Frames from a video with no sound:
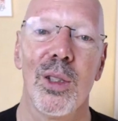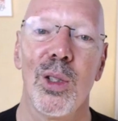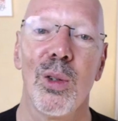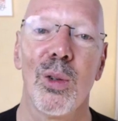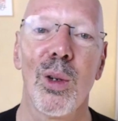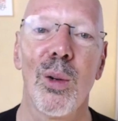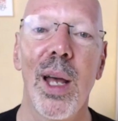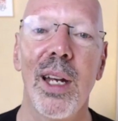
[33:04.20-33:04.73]
you
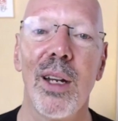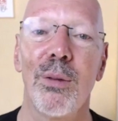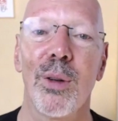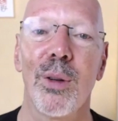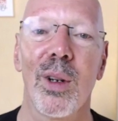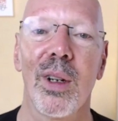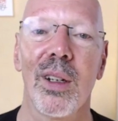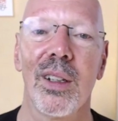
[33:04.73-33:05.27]
were ready
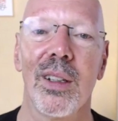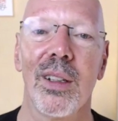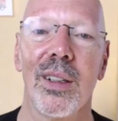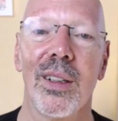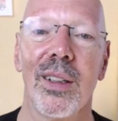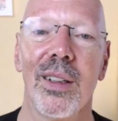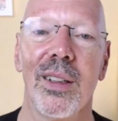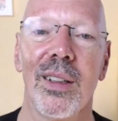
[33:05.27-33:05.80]
for it.
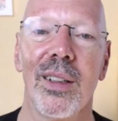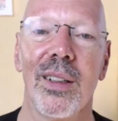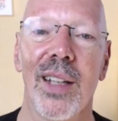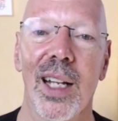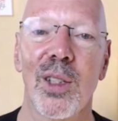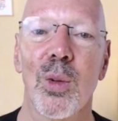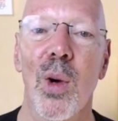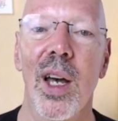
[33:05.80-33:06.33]

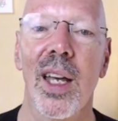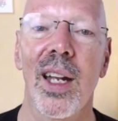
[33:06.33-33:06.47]
That's why